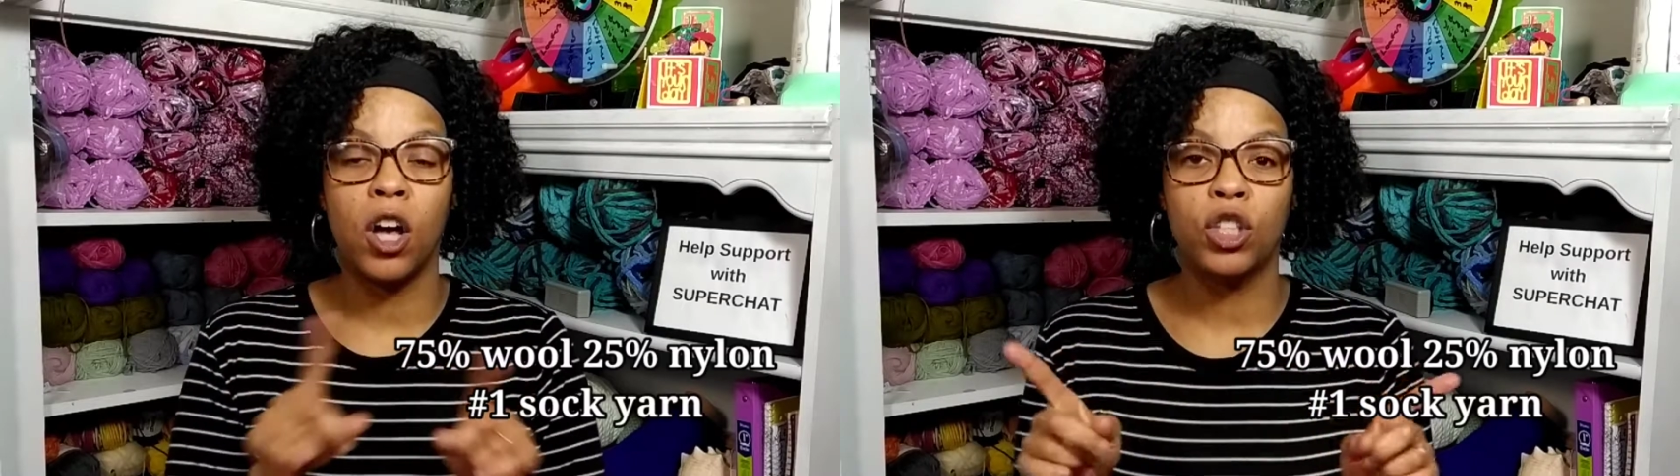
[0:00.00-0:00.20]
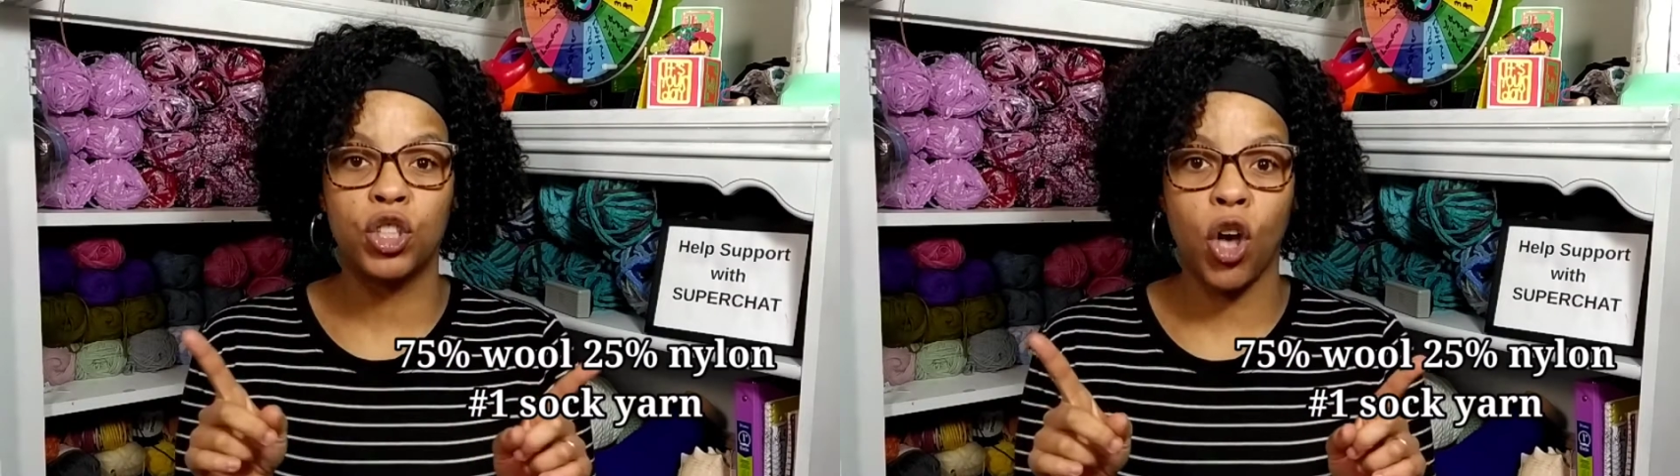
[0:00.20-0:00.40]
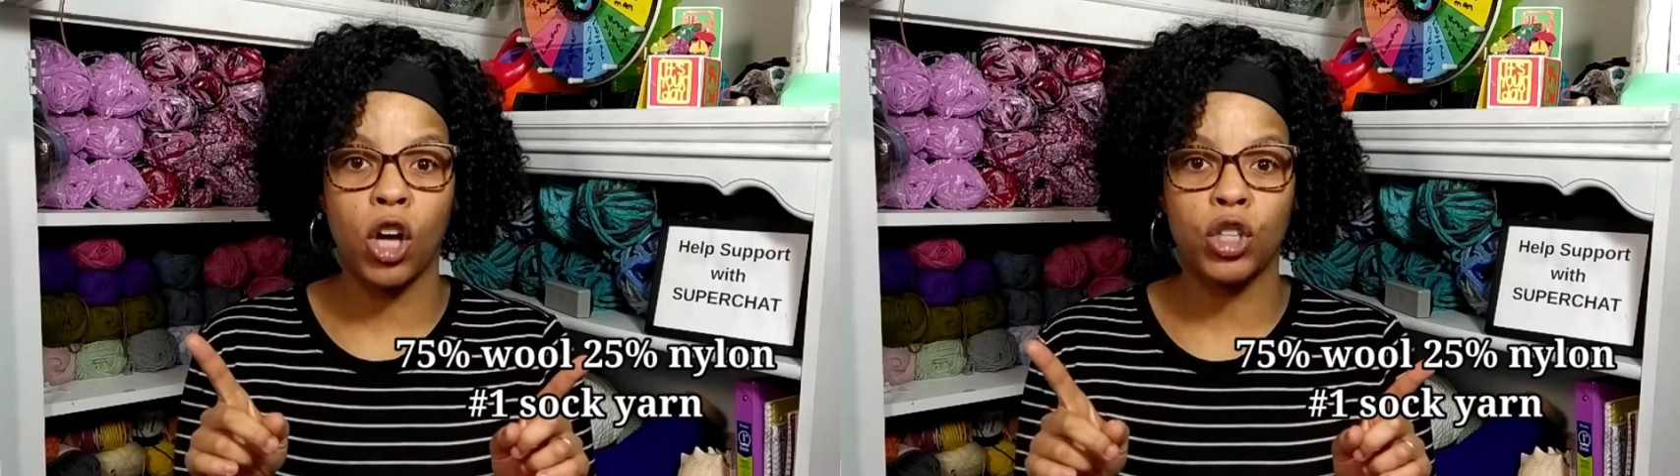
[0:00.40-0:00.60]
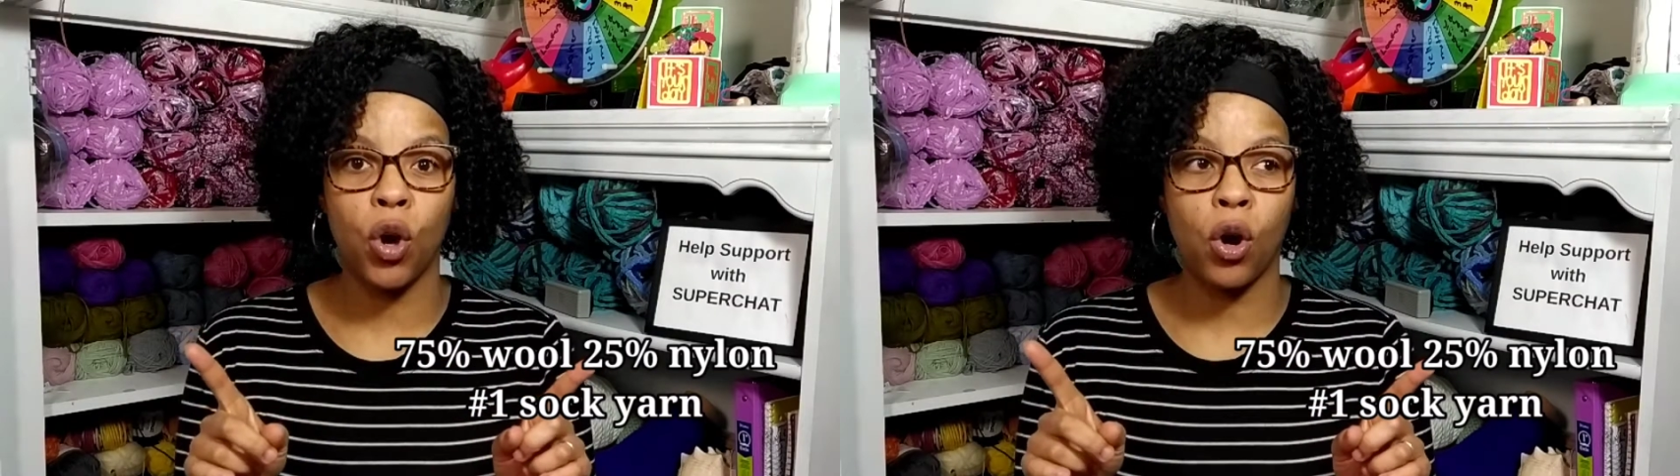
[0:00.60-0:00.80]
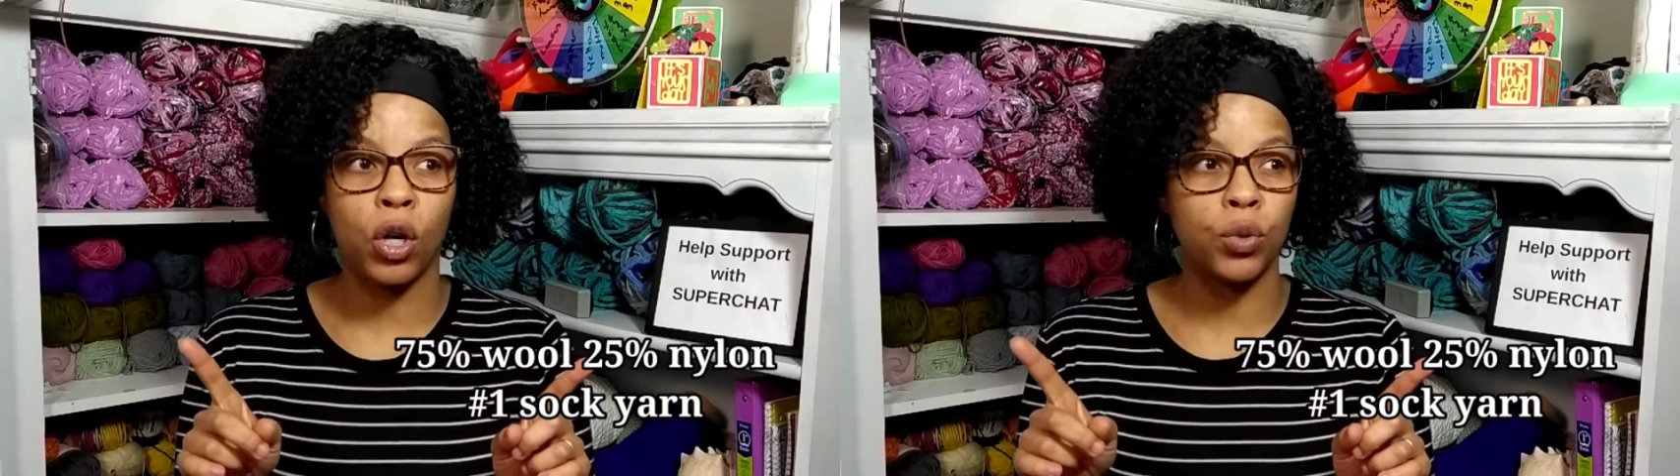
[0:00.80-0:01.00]
sock
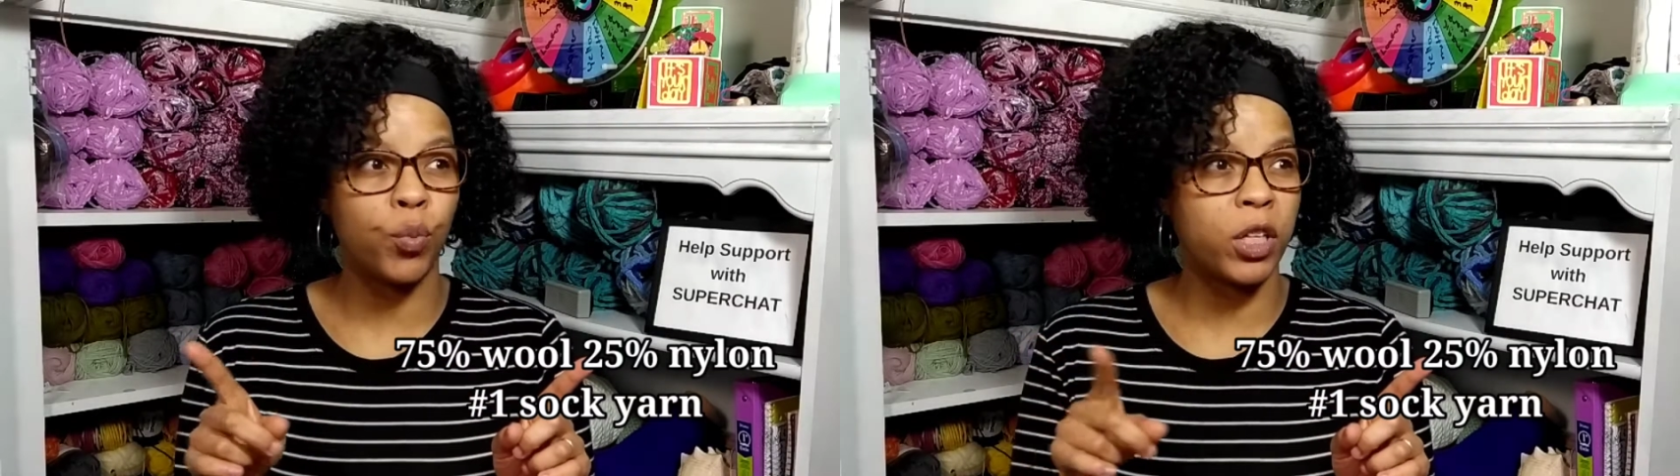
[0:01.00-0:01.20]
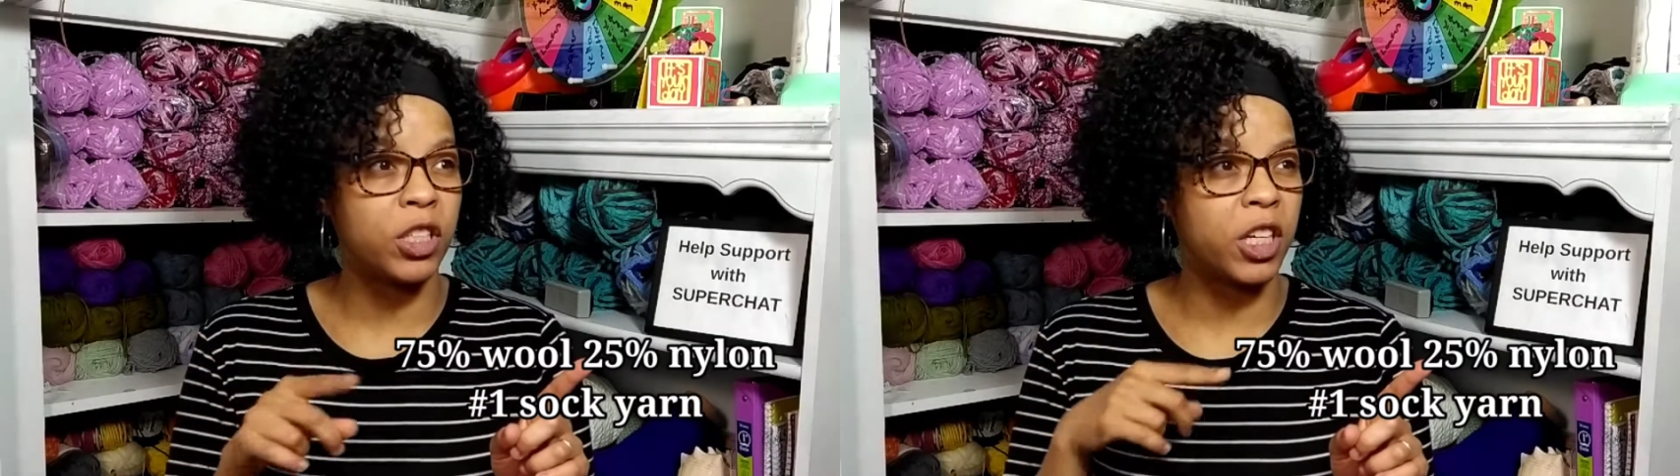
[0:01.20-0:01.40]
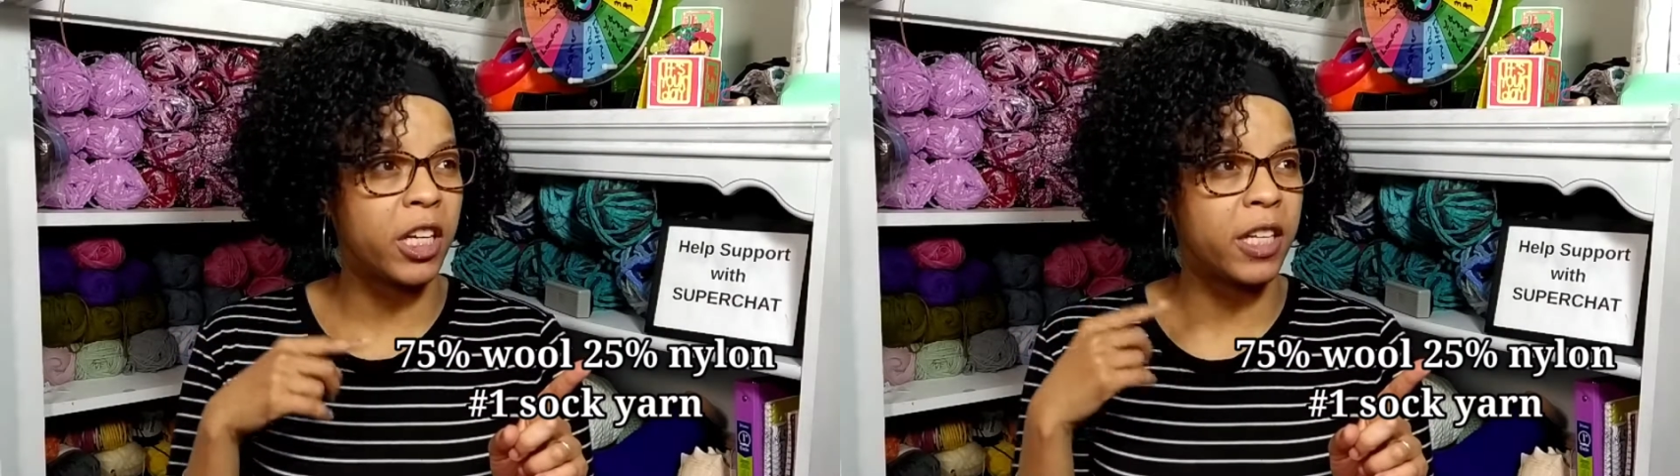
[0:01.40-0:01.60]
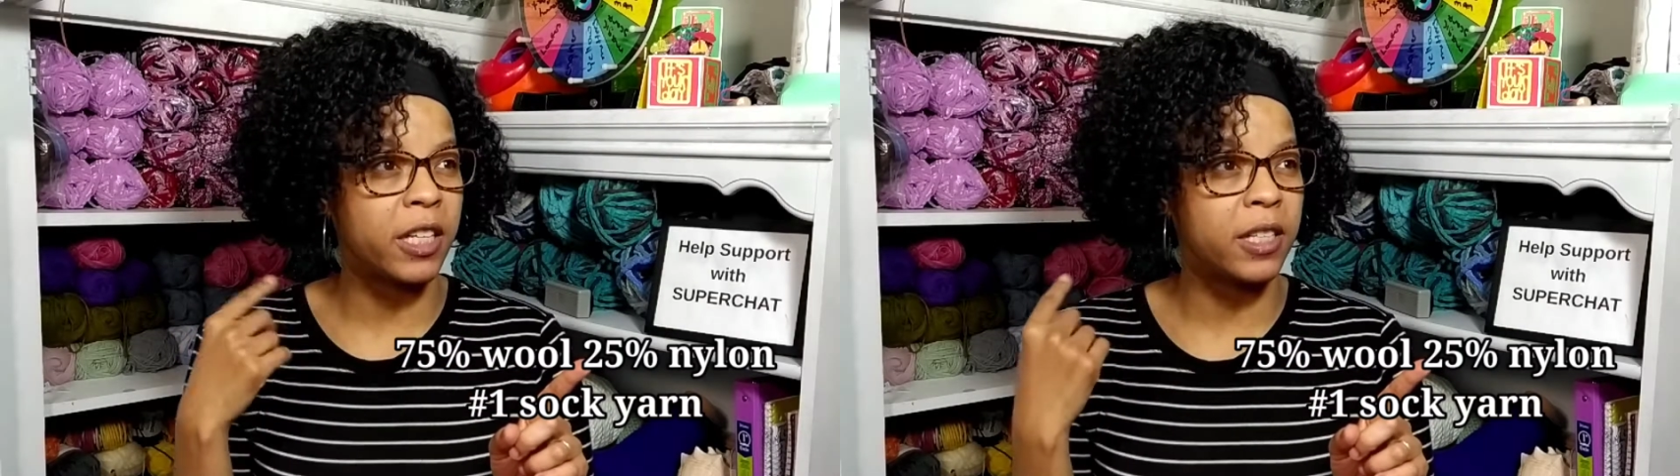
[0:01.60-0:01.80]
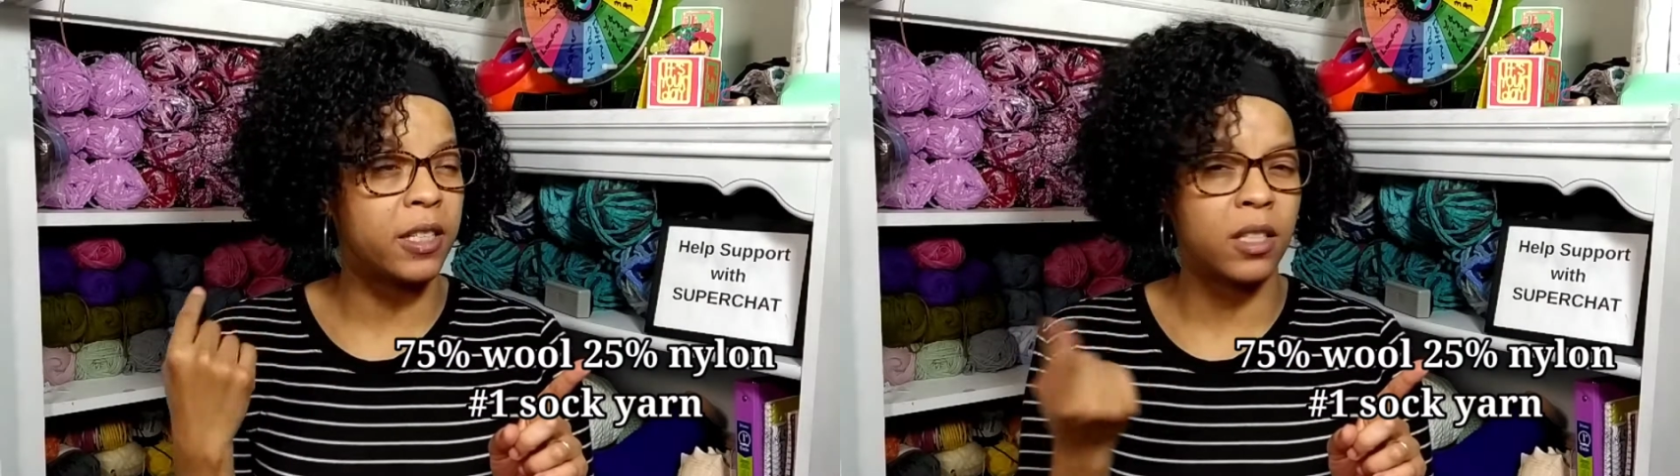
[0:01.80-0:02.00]
yarn, which
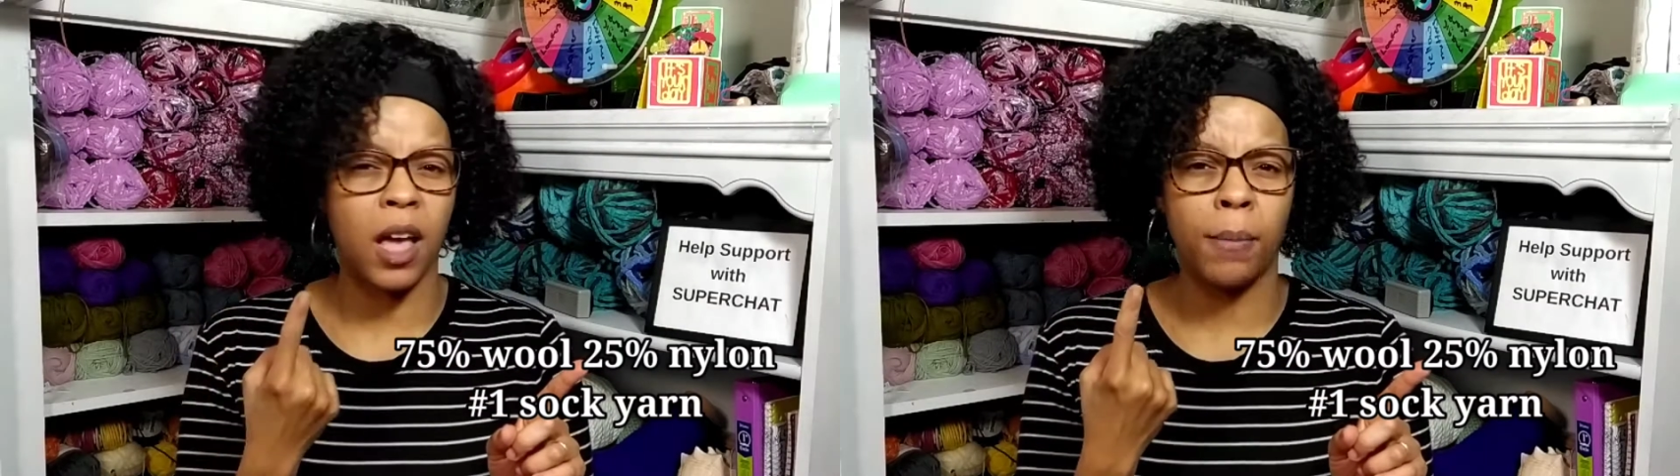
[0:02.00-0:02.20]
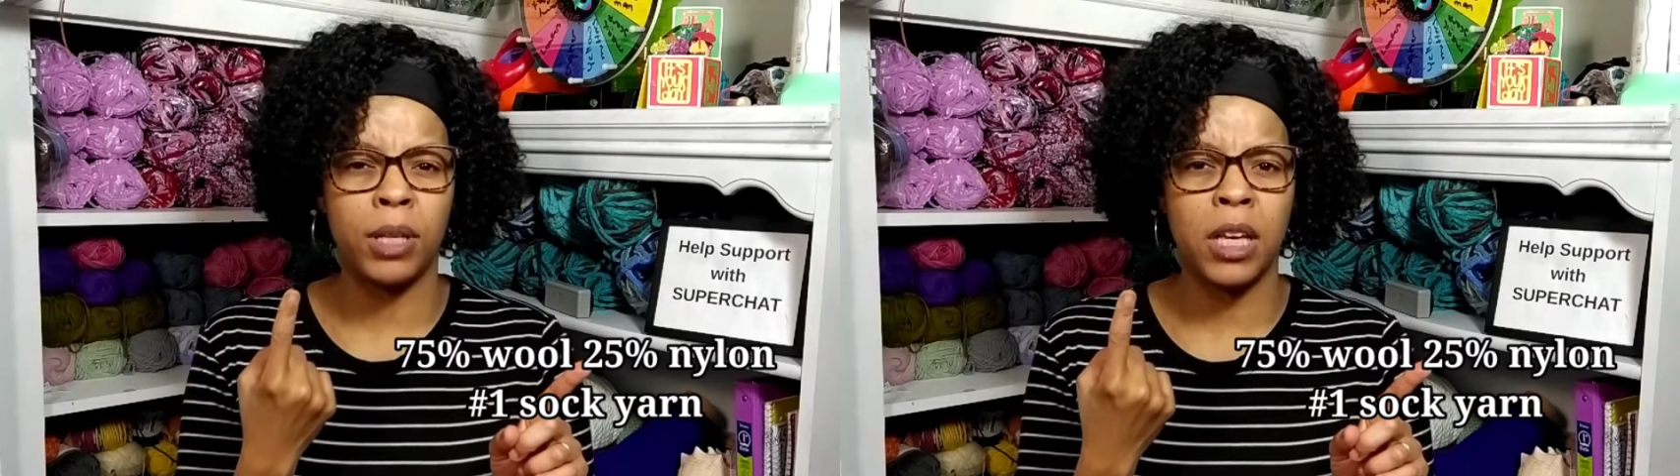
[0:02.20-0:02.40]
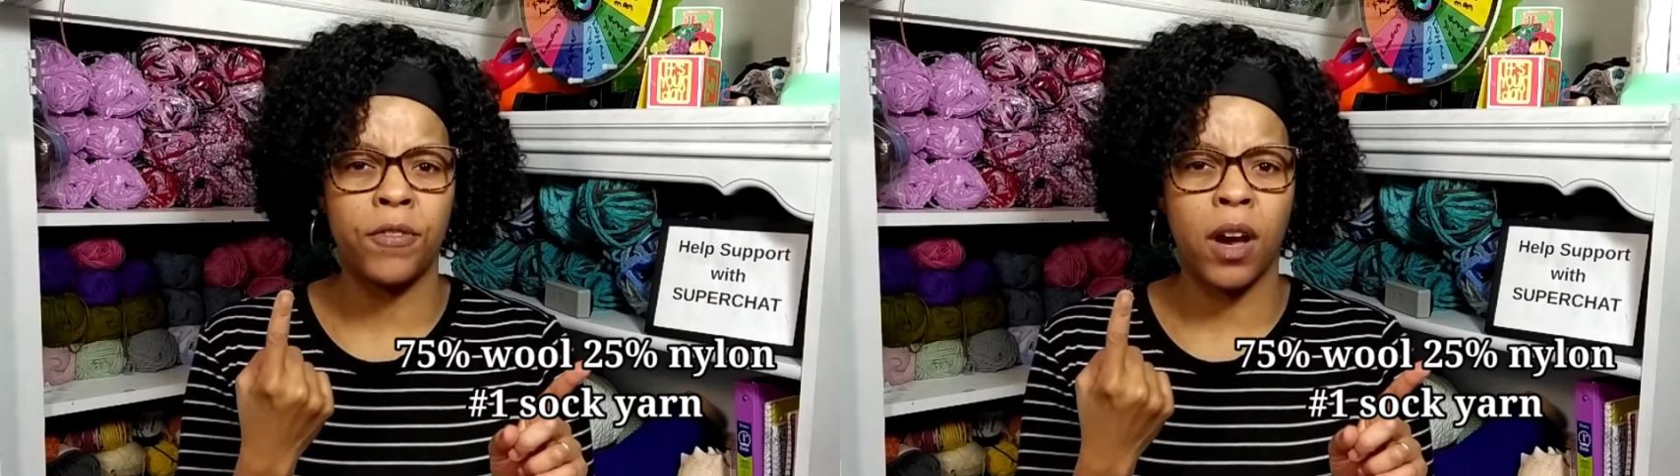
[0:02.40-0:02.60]
is, I believe,